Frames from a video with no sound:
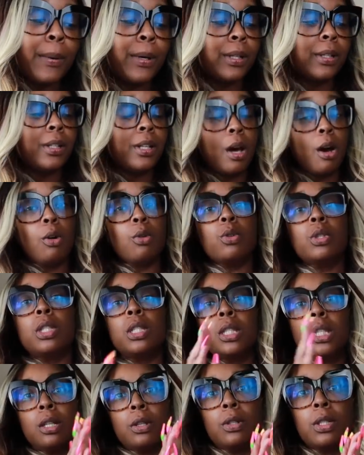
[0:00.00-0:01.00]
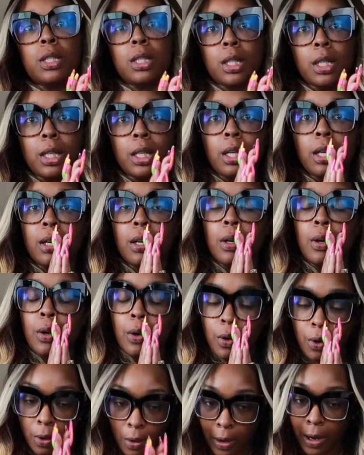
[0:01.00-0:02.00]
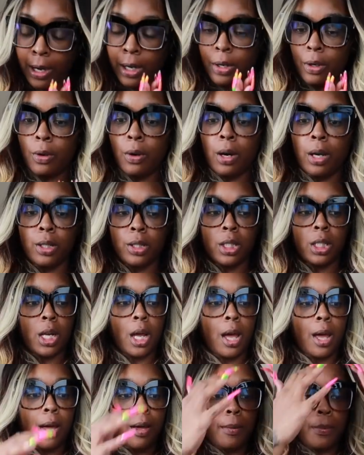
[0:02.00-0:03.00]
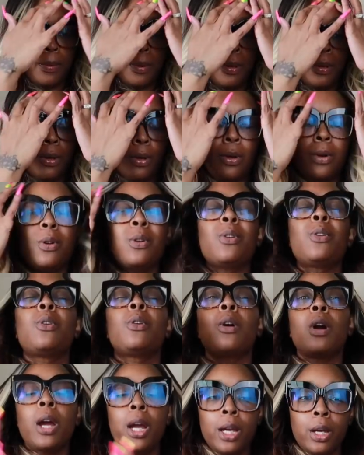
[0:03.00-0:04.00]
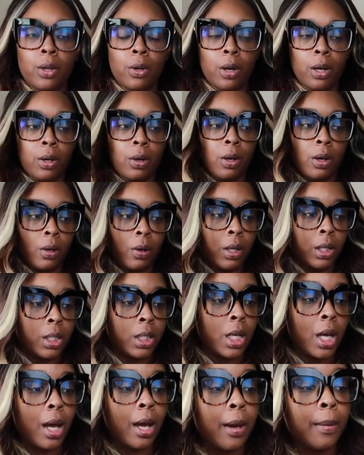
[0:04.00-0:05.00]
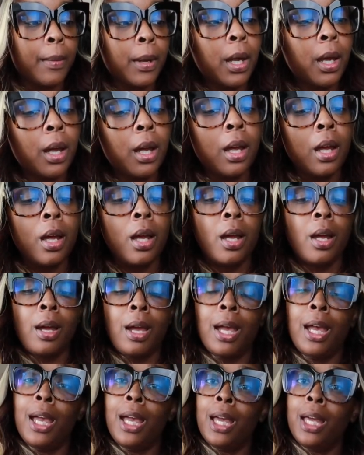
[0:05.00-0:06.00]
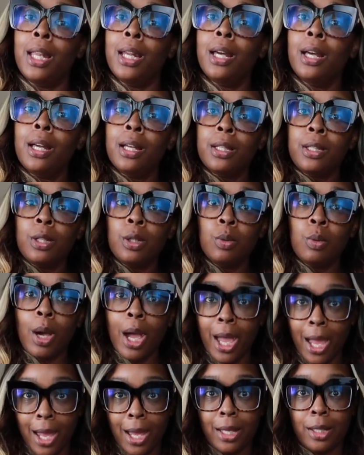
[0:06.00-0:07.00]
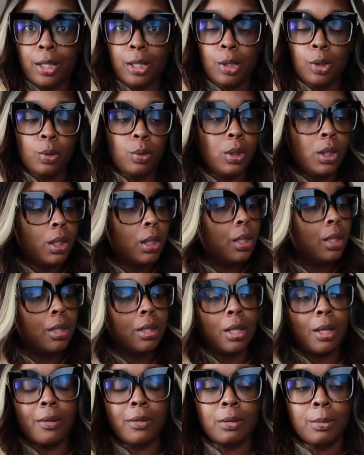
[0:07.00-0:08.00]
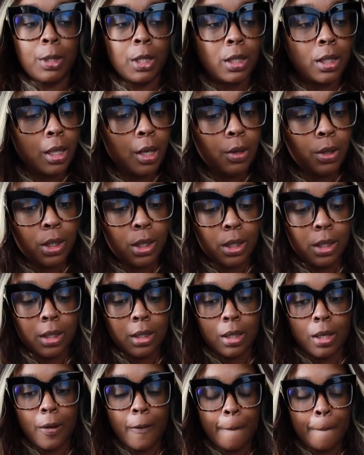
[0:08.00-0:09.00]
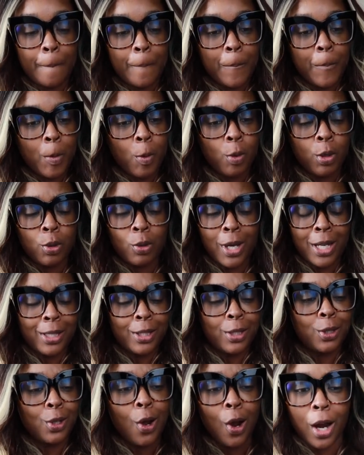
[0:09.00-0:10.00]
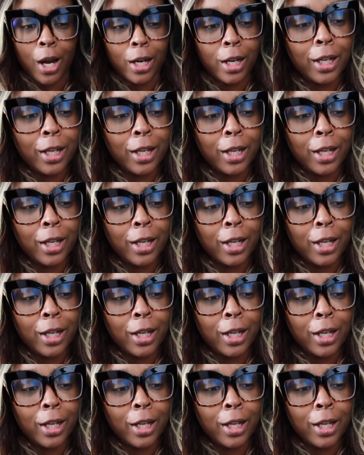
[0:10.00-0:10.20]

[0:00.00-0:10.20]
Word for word: but no, seriously, great, great job. Great, great, great, great job. And to add to it, this stuff smells so good. So where do I start?